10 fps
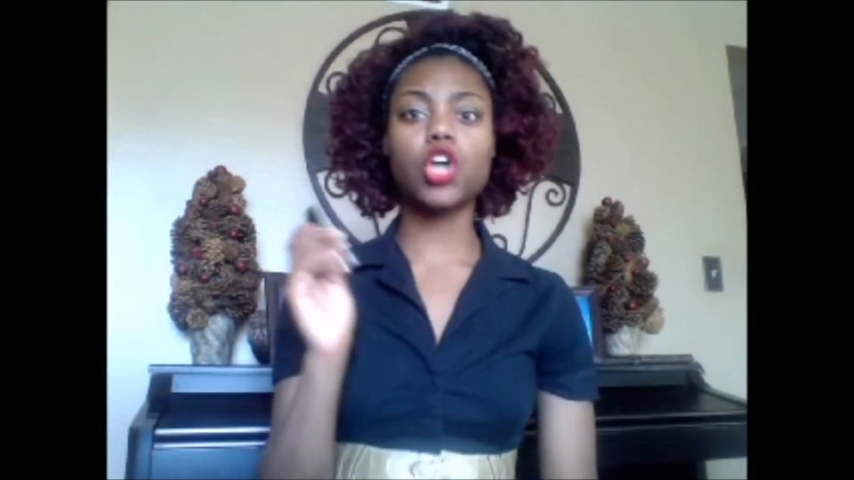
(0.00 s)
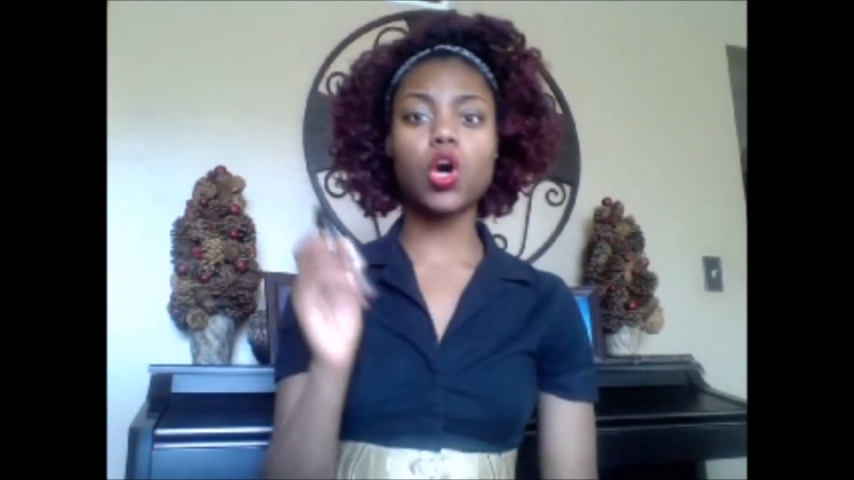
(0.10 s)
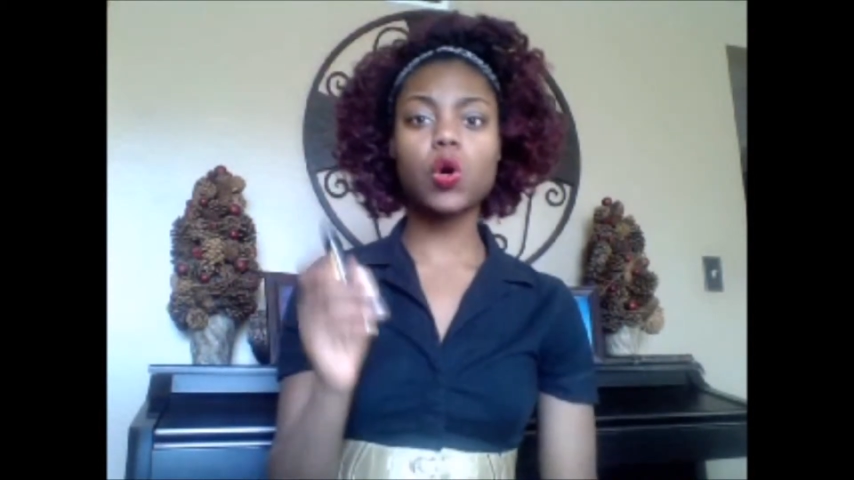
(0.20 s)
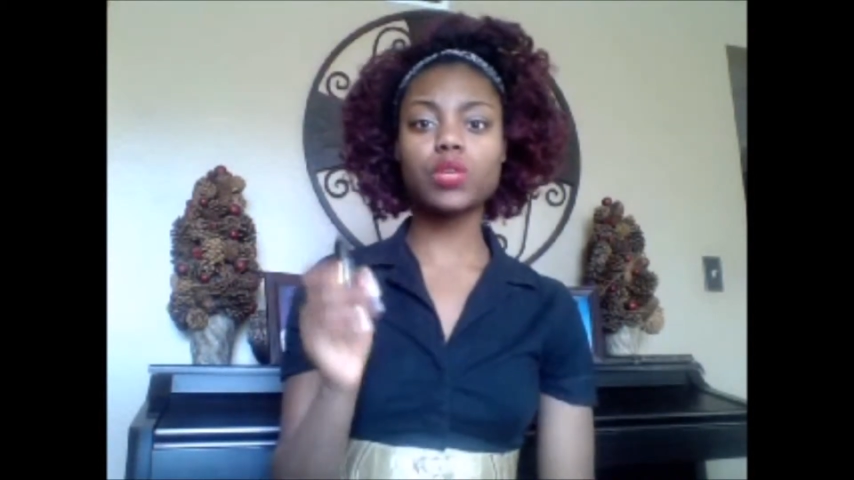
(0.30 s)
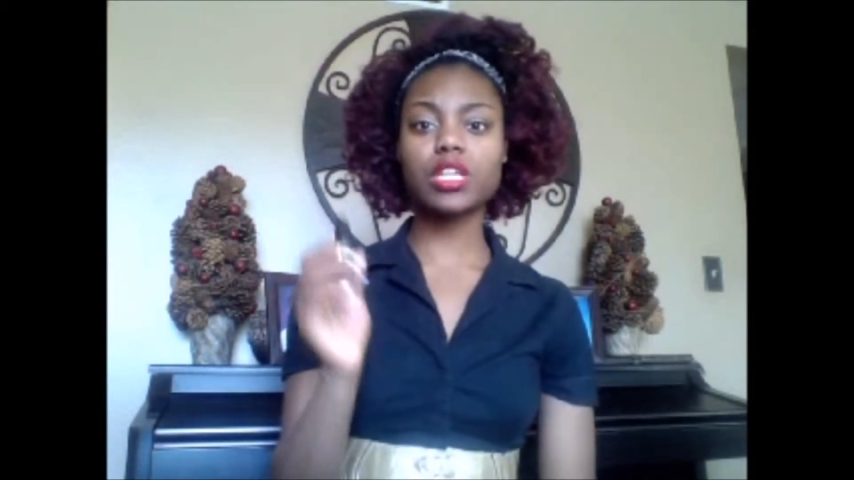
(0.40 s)

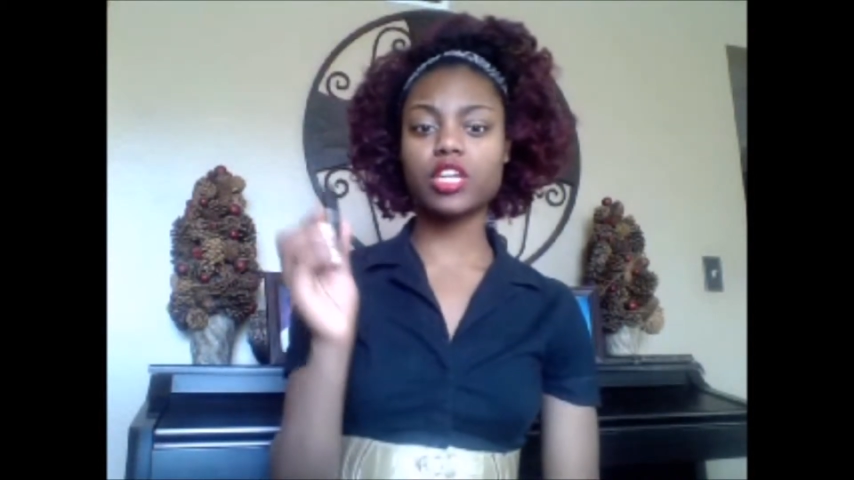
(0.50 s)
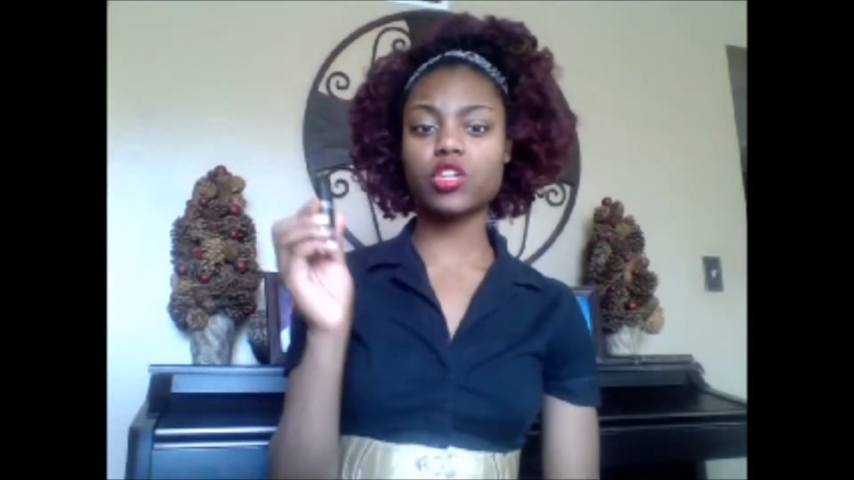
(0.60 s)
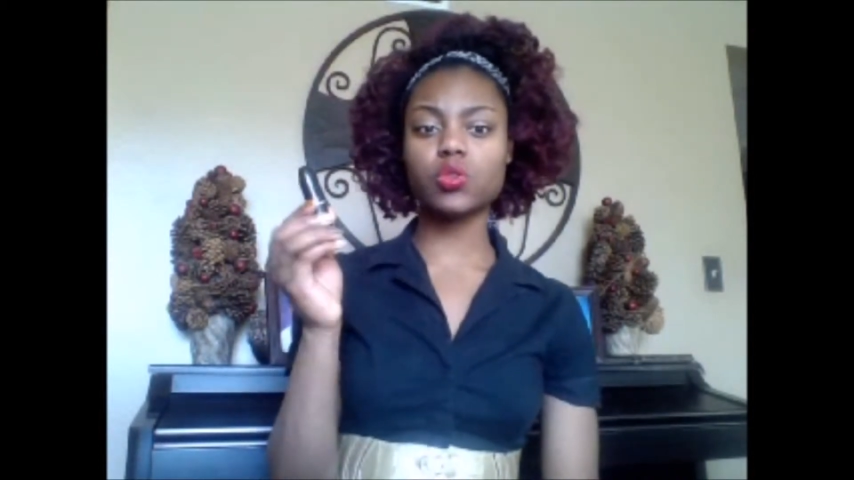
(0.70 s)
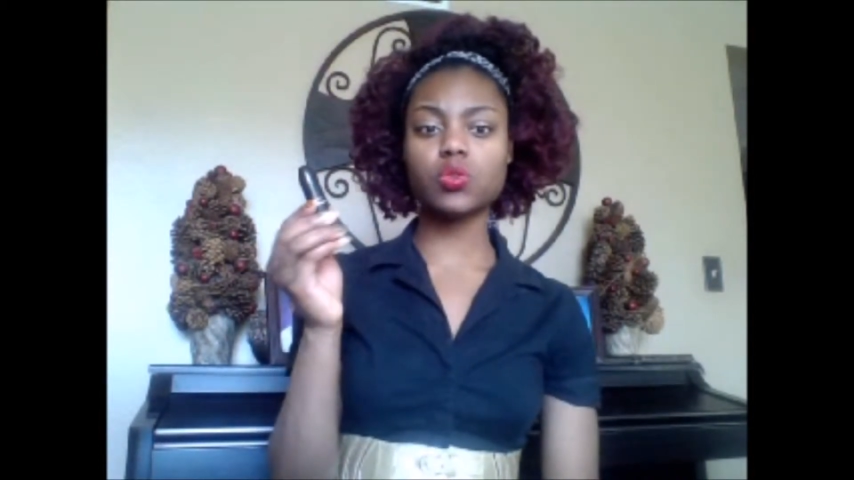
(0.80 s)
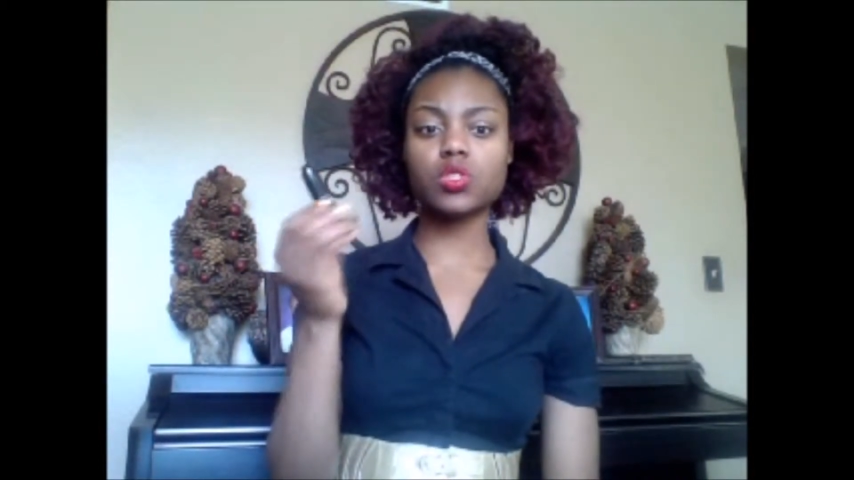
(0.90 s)
tone that they
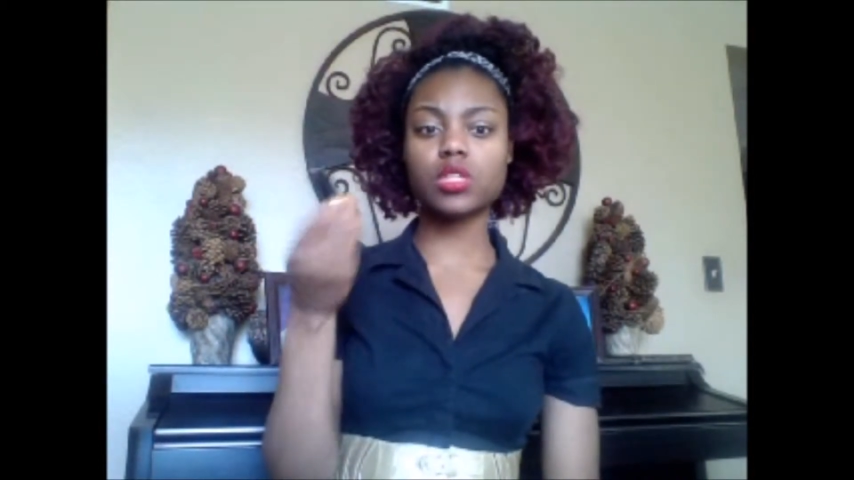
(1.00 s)
use,